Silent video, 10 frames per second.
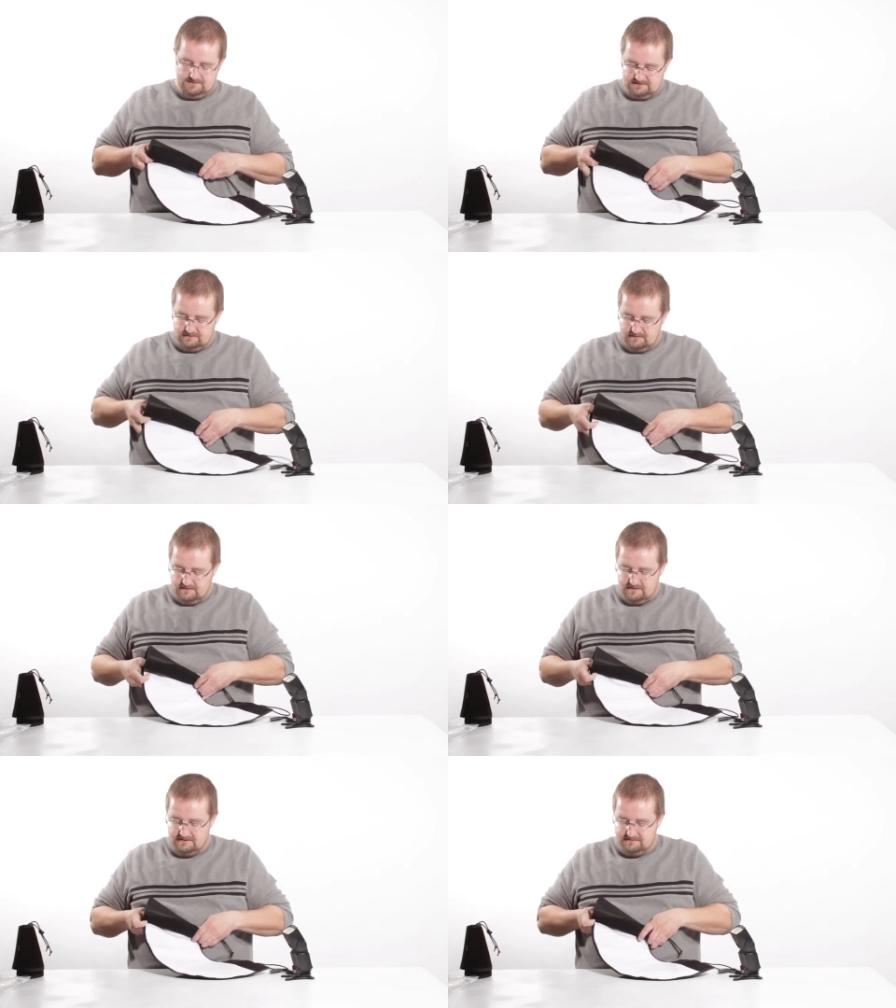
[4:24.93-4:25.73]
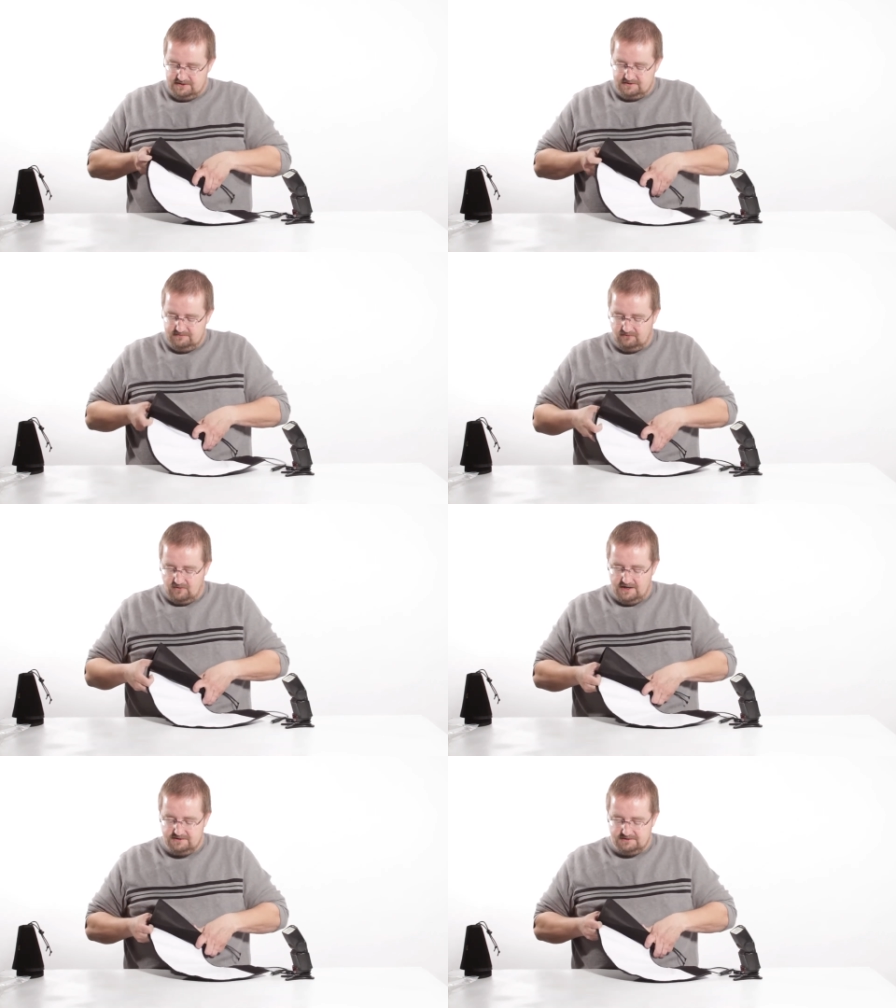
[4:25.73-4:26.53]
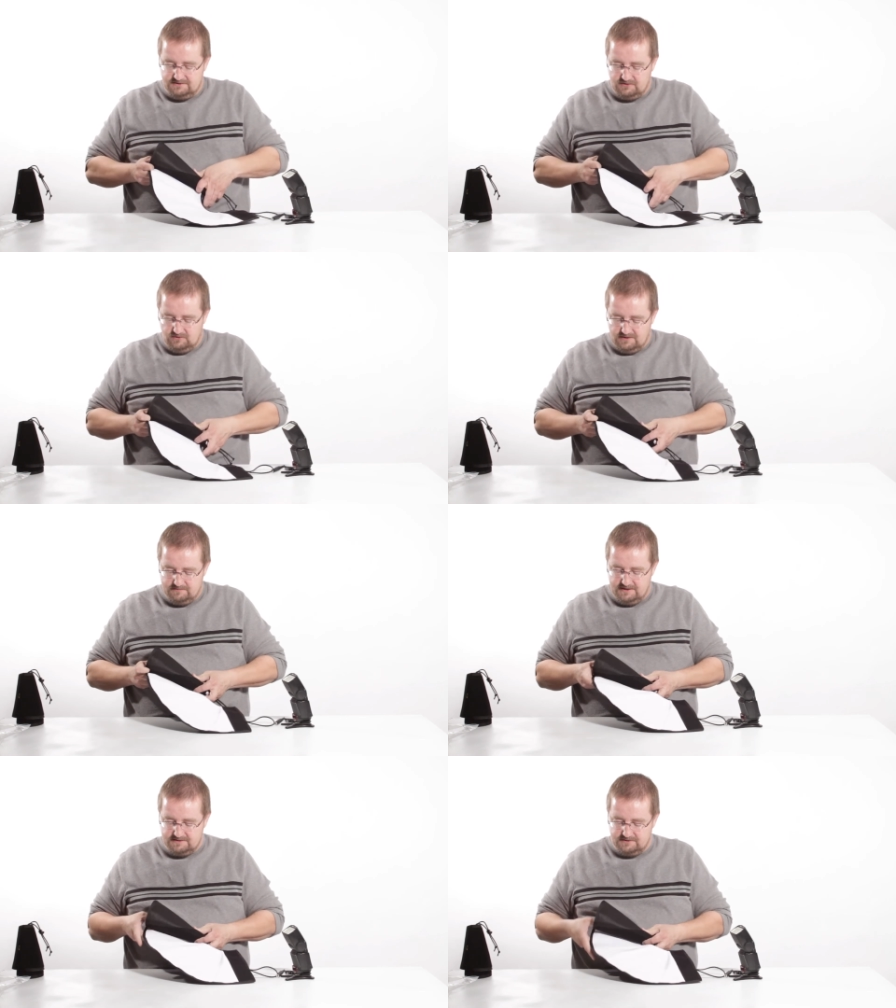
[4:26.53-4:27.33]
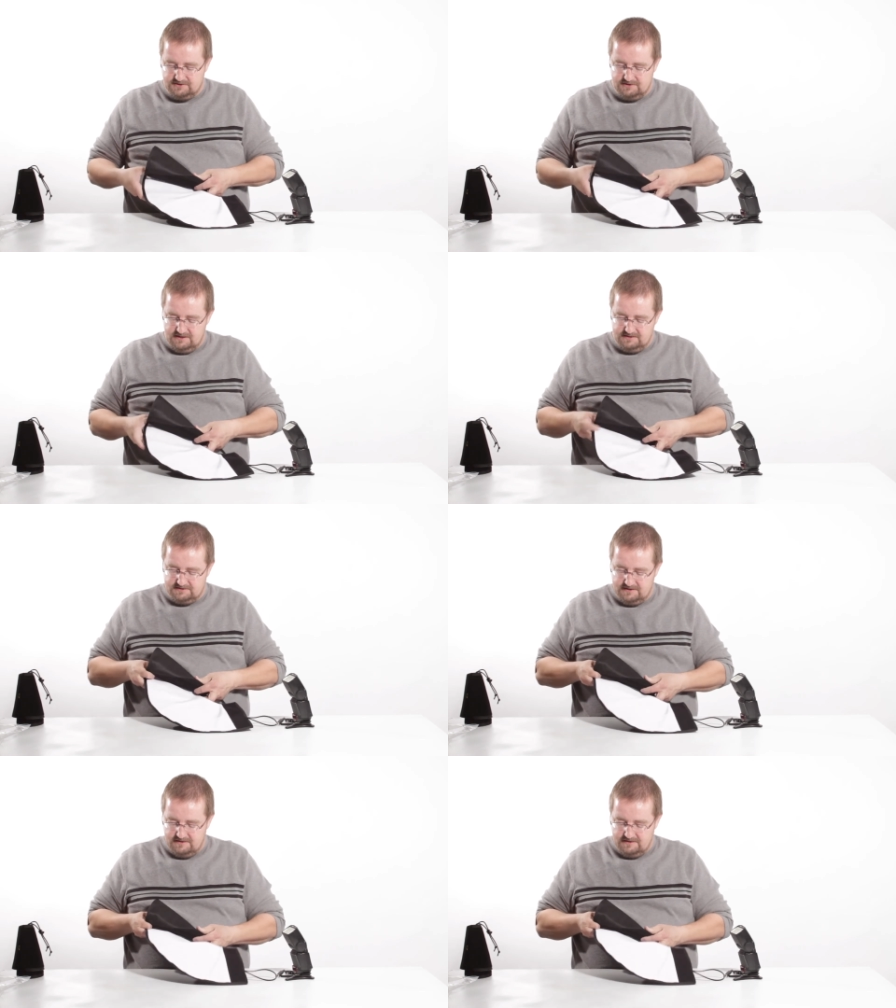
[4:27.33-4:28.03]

So as I mentioned before, I usually just hold it up against my chest,